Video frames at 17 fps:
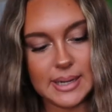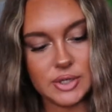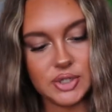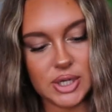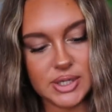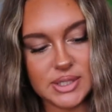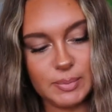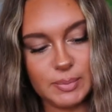
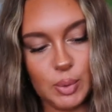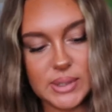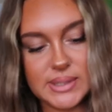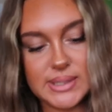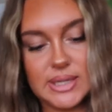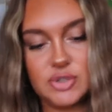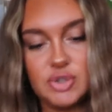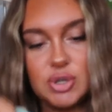adjustable.
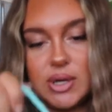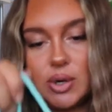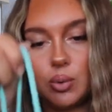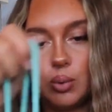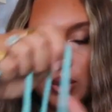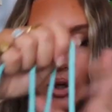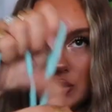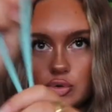It's literally
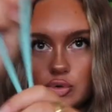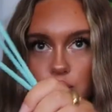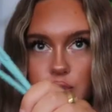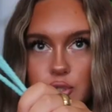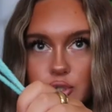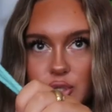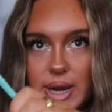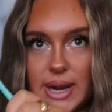all a
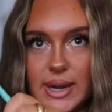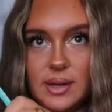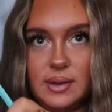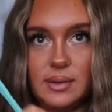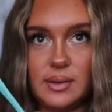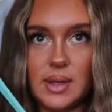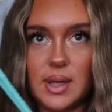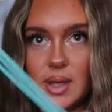
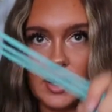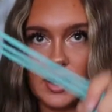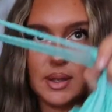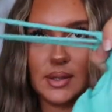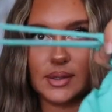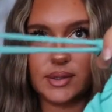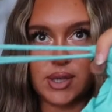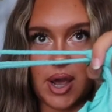drawstring,
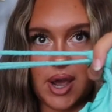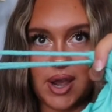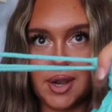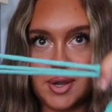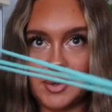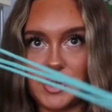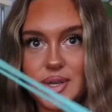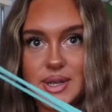so
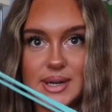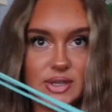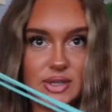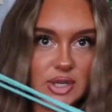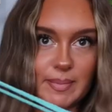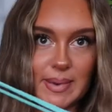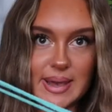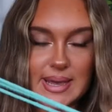you can
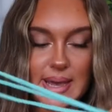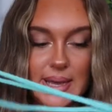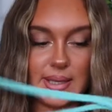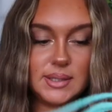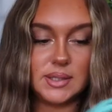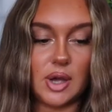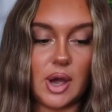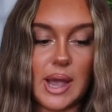literally make it
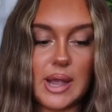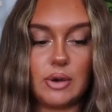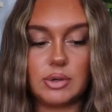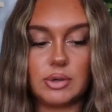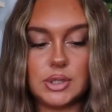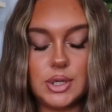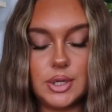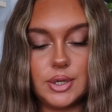as tight
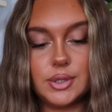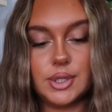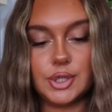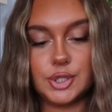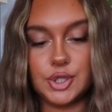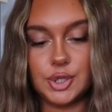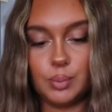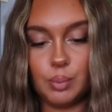or as loose
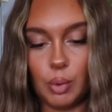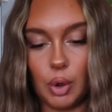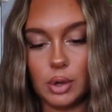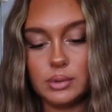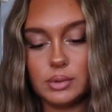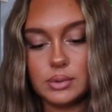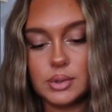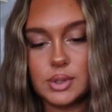as you
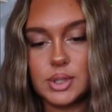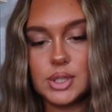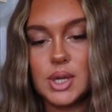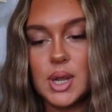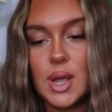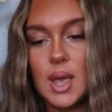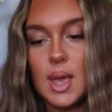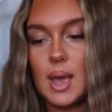want.